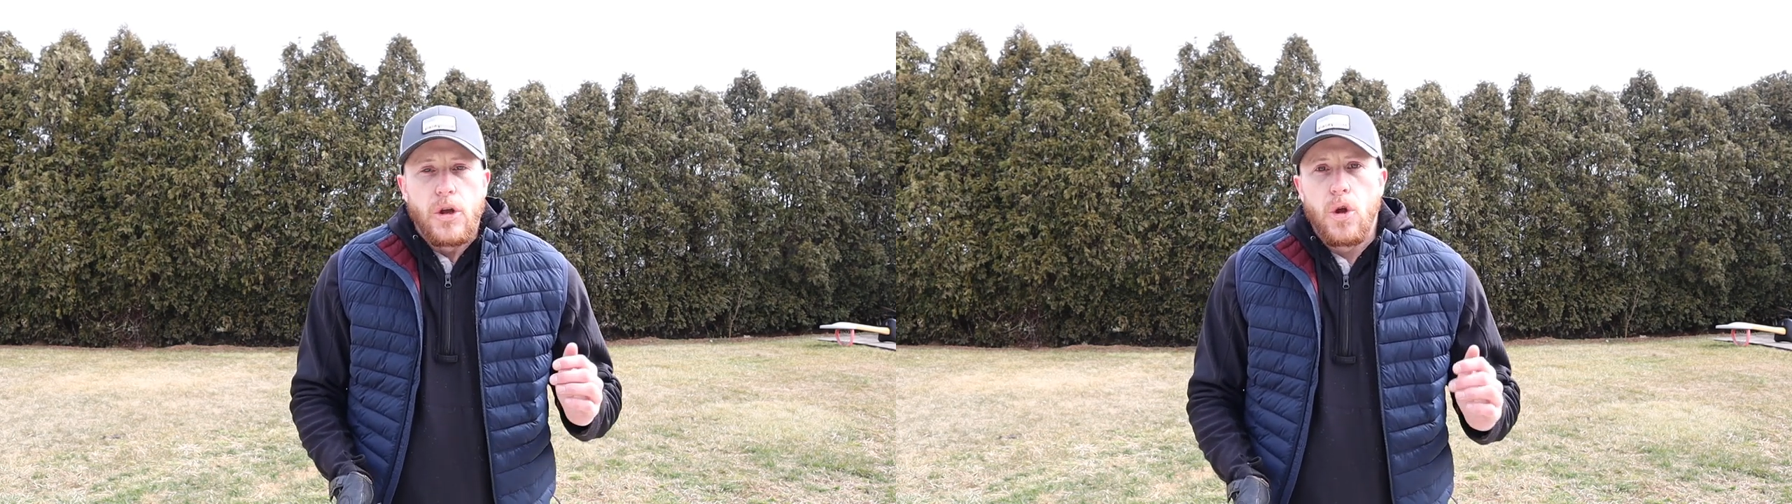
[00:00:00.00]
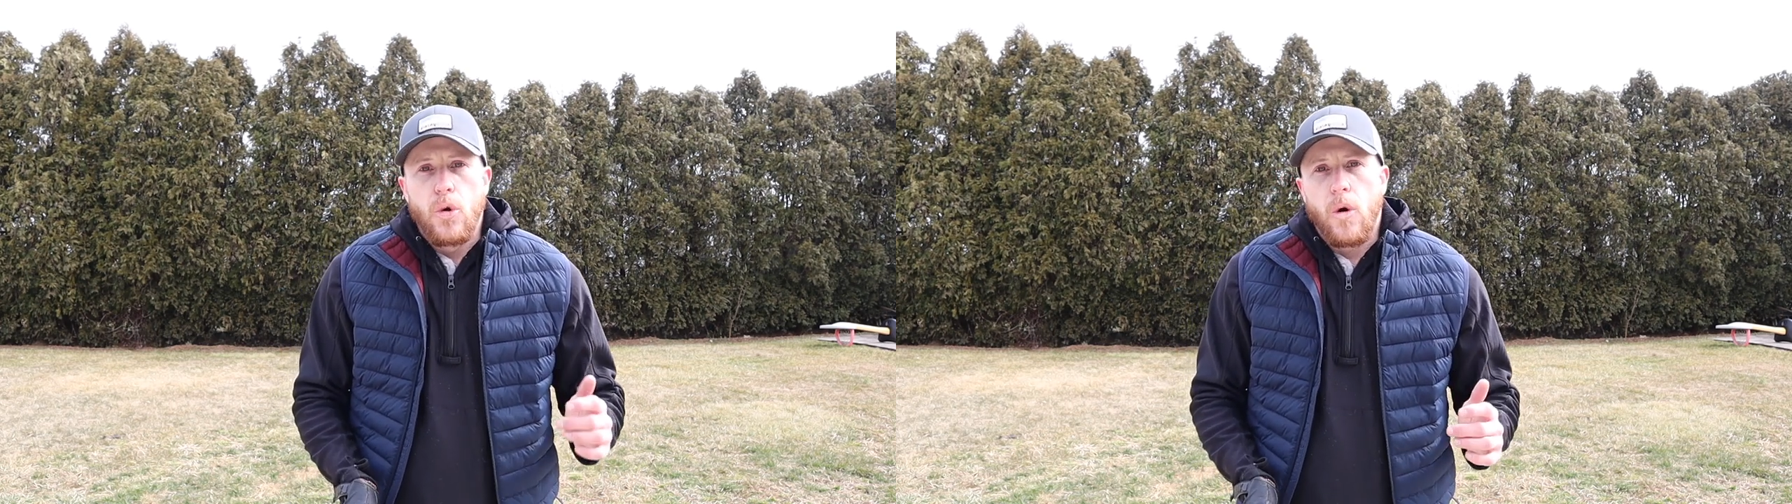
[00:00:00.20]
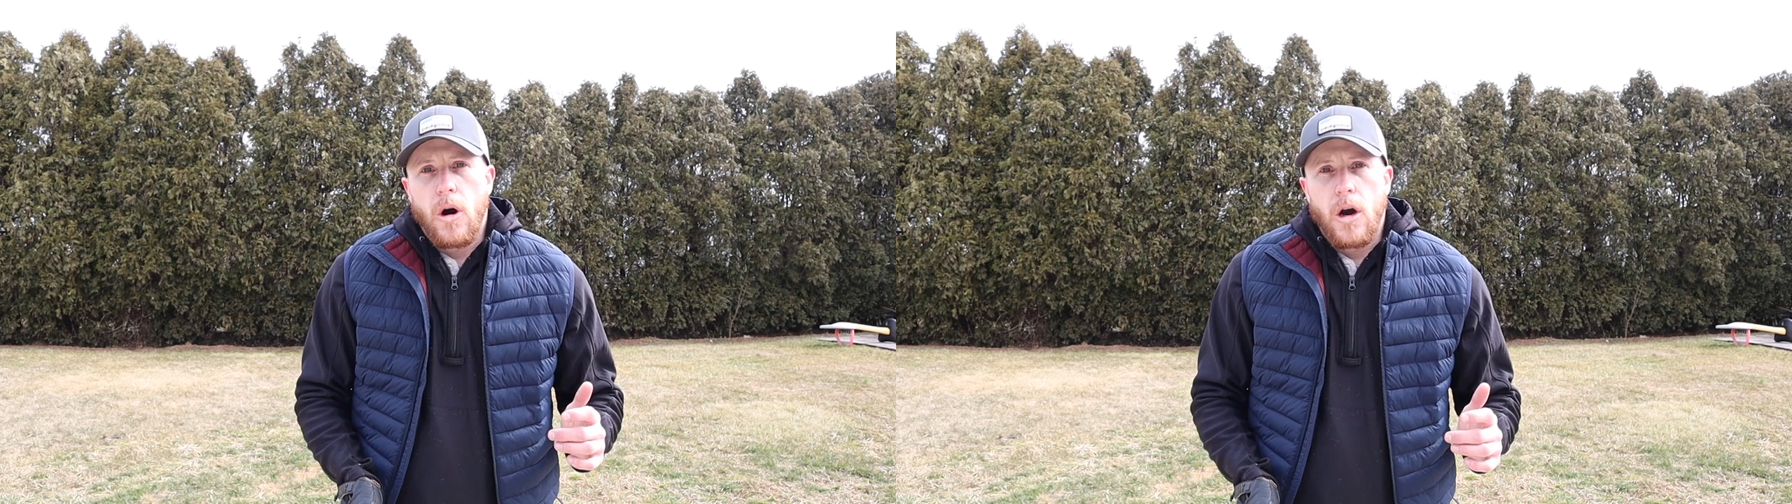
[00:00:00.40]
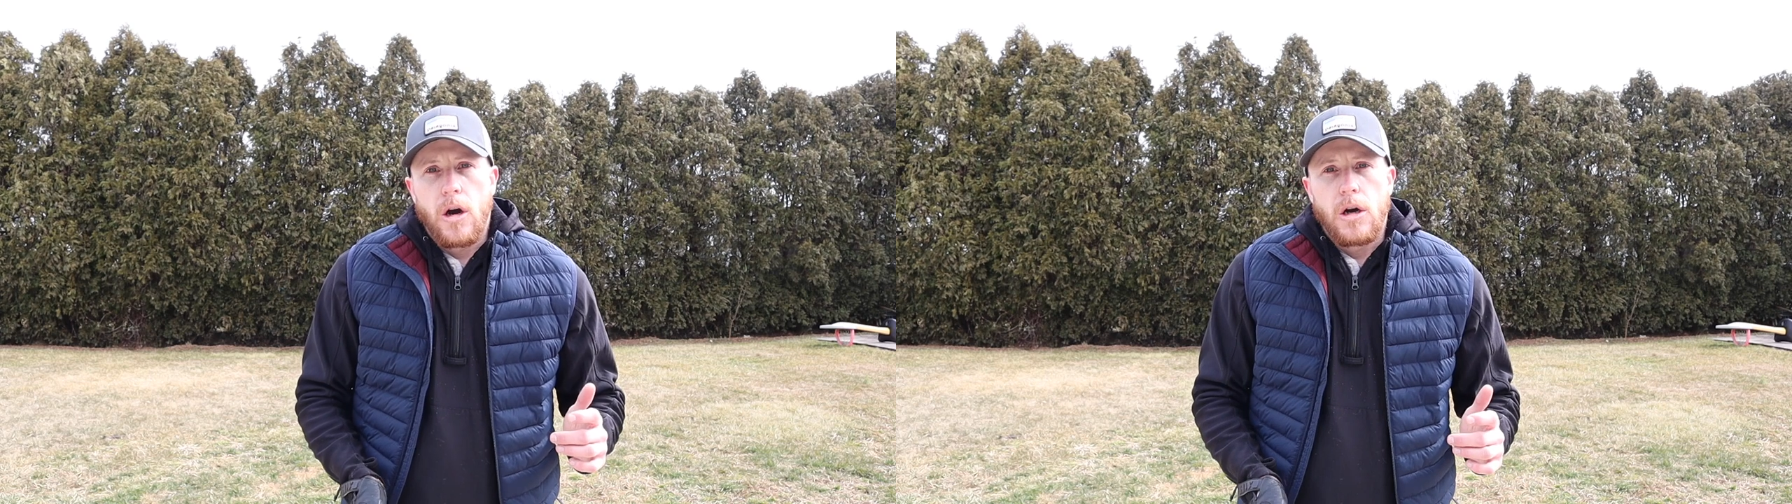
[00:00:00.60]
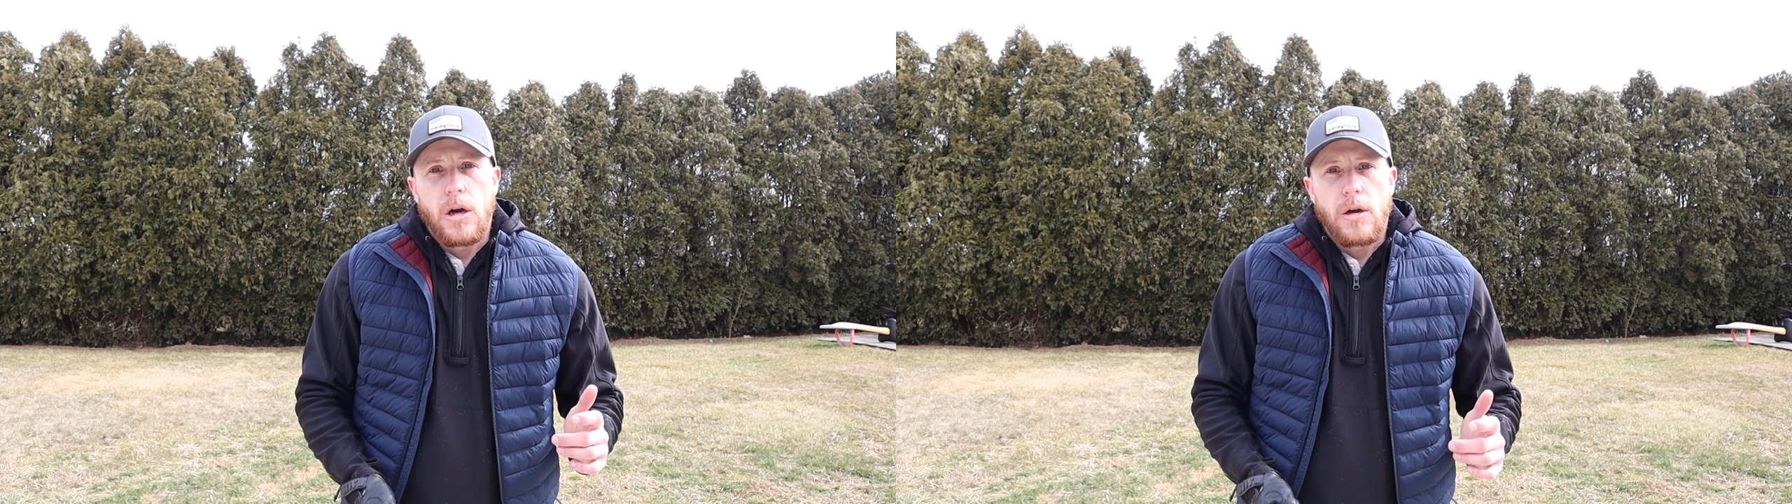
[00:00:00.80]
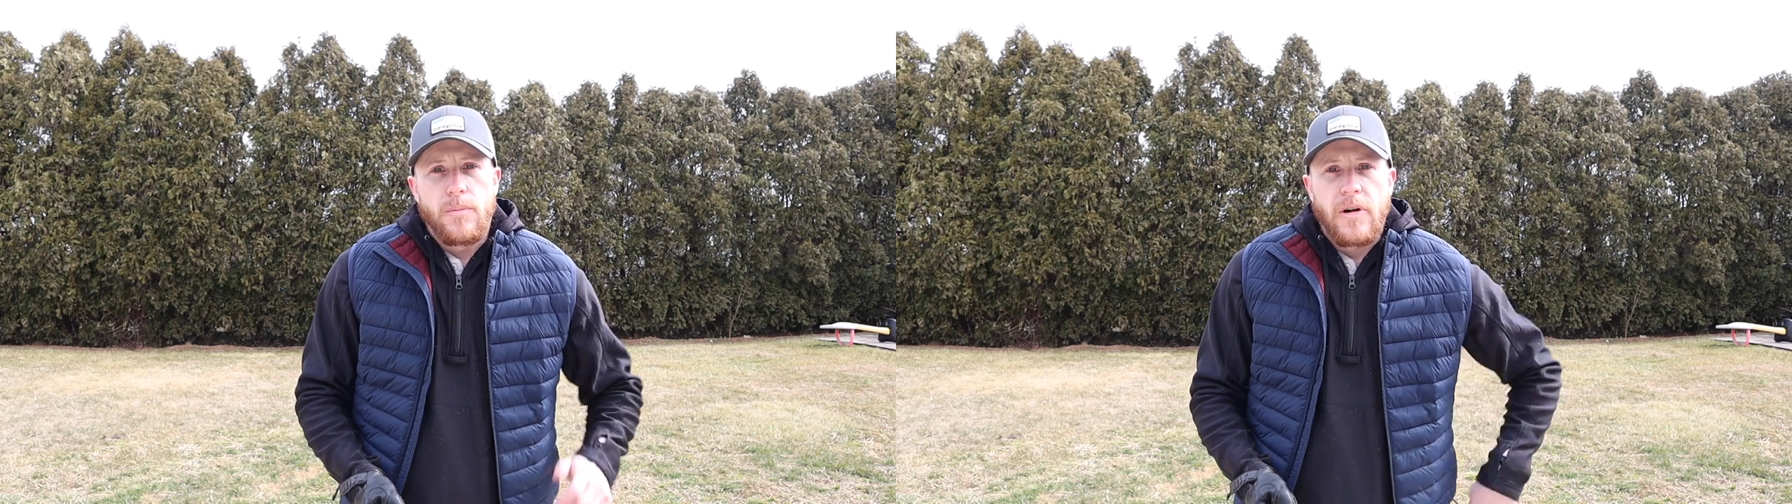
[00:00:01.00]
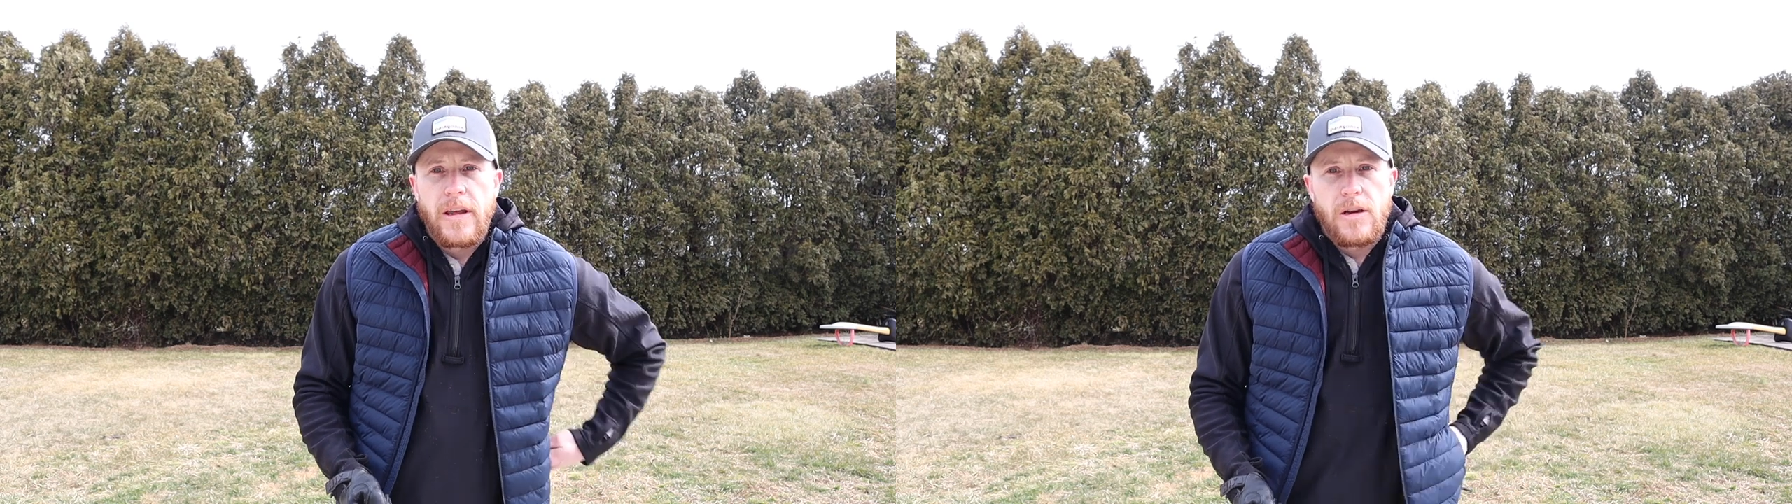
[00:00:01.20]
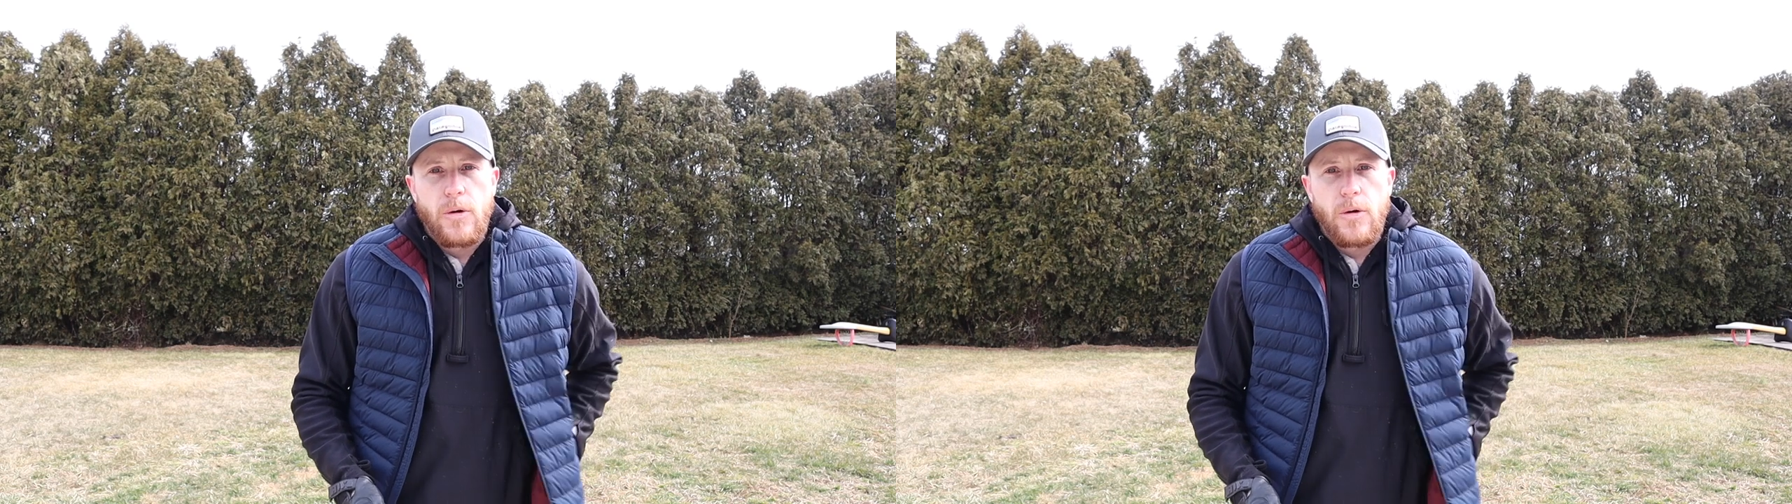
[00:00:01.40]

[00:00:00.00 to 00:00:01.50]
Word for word: you are bringing,